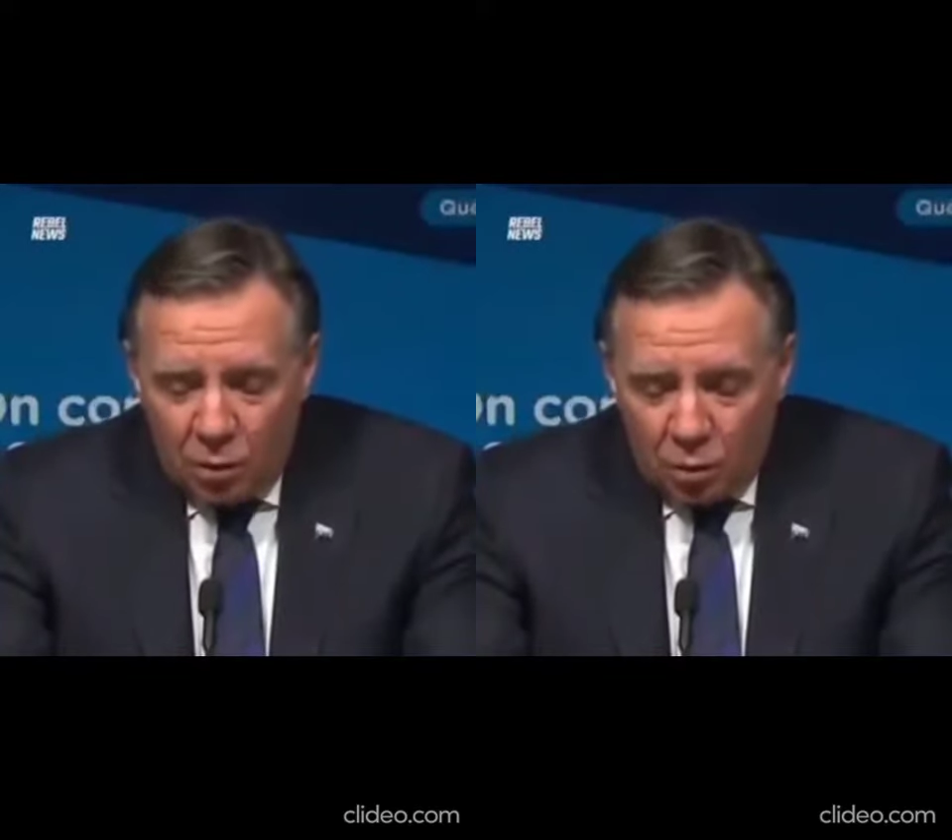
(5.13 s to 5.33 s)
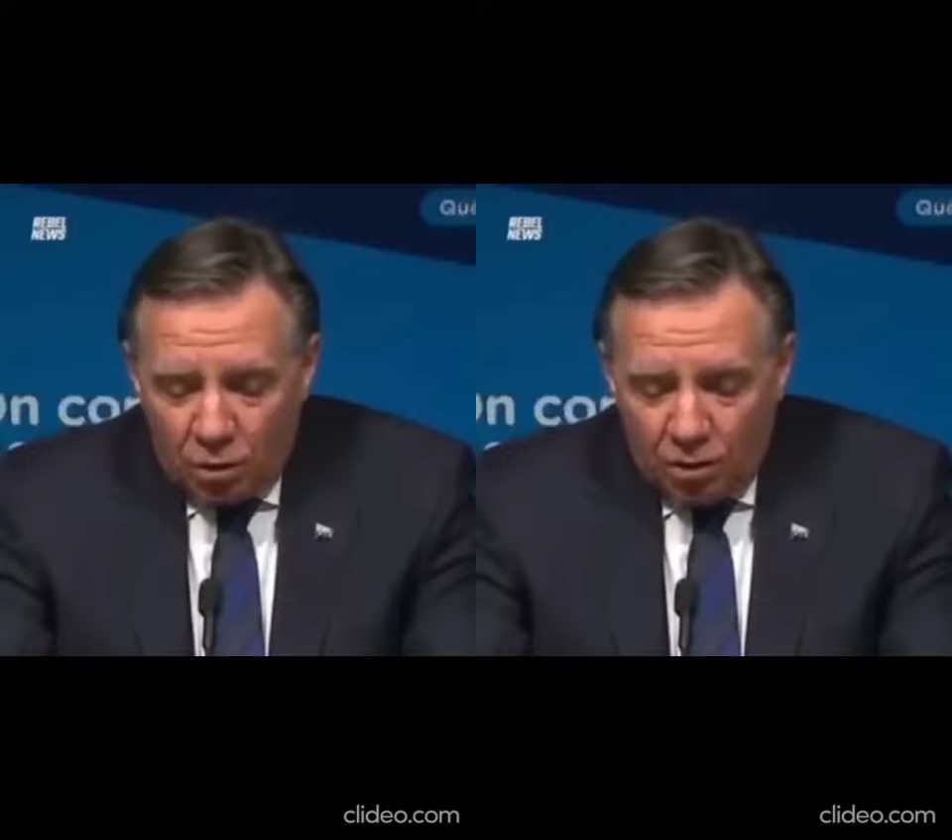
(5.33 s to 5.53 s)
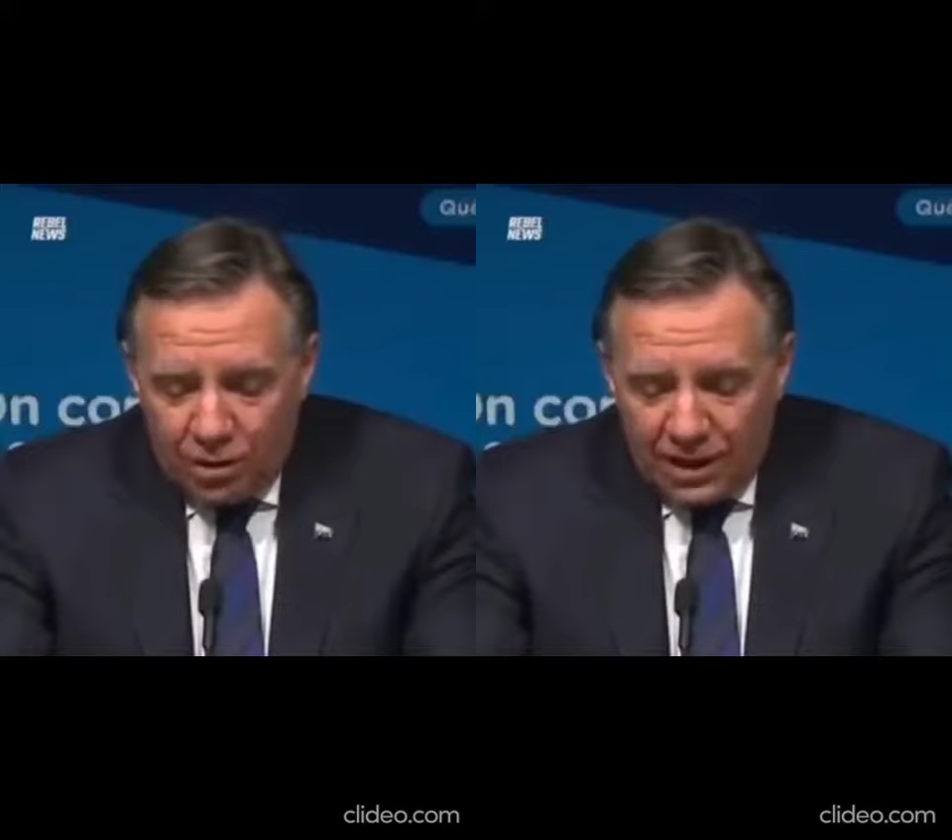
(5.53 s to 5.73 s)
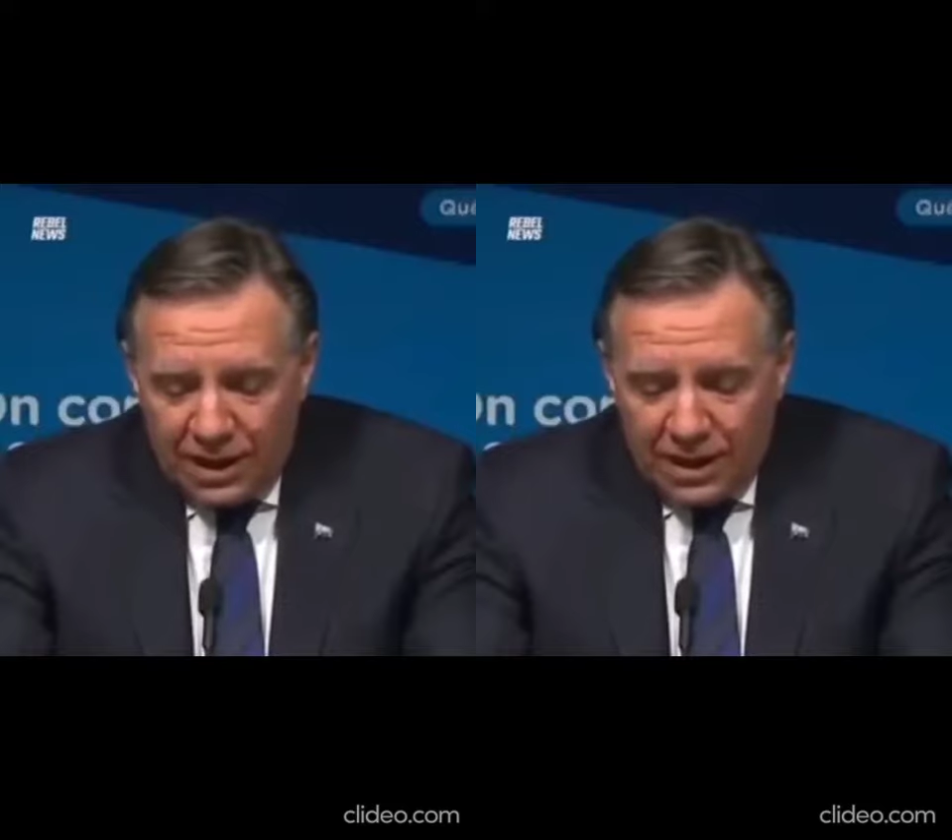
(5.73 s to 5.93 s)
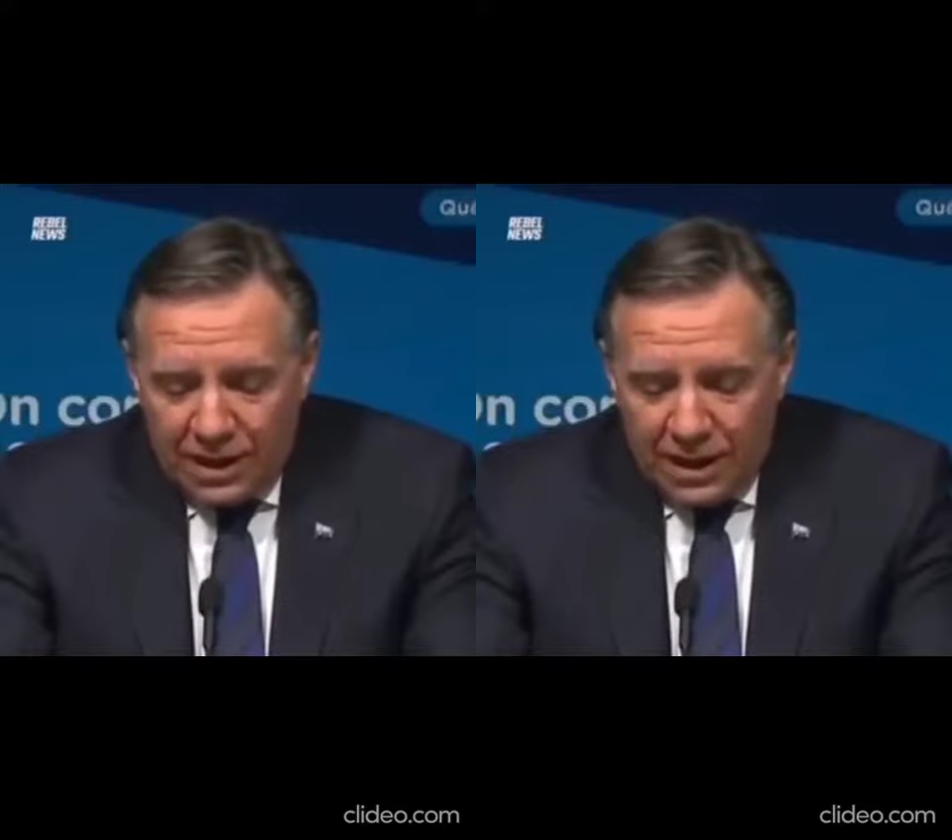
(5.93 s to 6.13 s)
we're
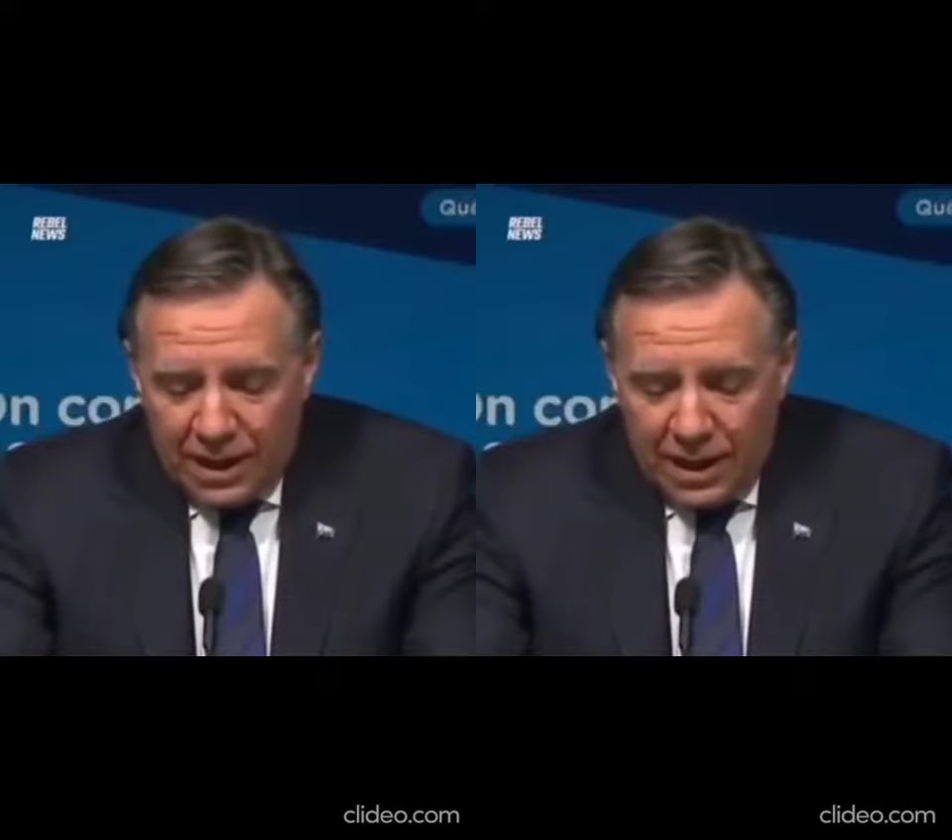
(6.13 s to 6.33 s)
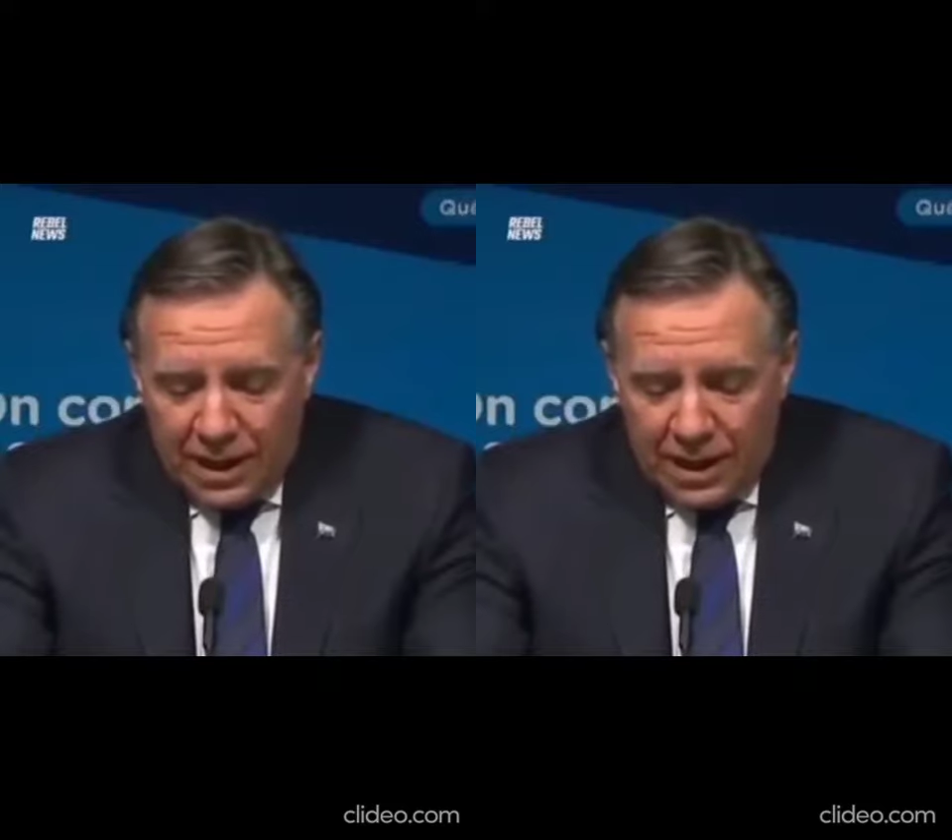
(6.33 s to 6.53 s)
looking